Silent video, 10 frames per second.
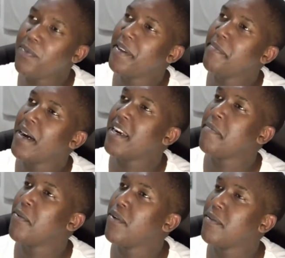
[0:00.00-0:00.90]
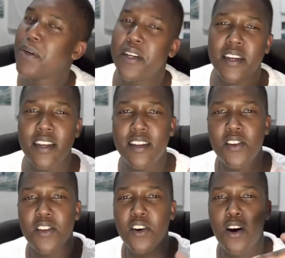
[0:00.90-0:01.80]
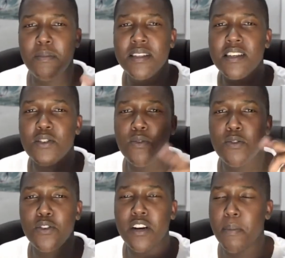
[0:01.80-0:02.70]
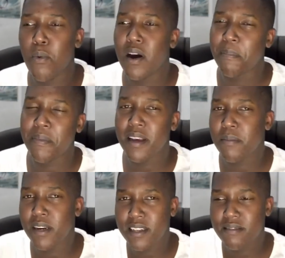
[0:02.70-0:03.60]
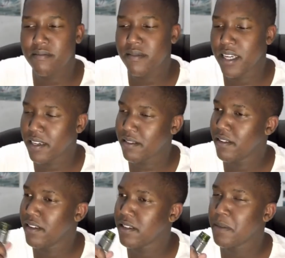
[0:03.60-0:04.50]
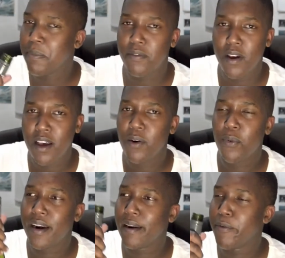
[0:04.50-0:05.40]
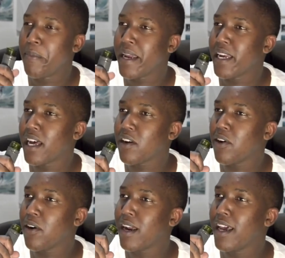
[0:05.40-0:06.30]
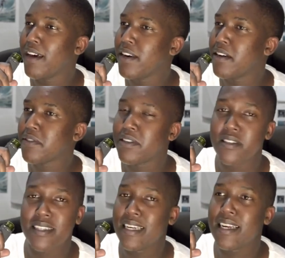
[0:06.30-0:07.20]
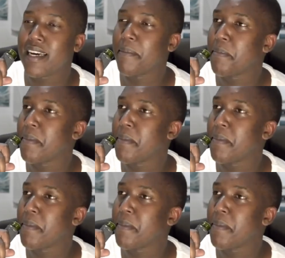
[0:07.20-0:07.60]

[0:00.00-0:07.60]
be my number one? Put in the comment section, what would your number one be? I'm gonna take a little sip of what remaining alcohol I have left, because it ain't coming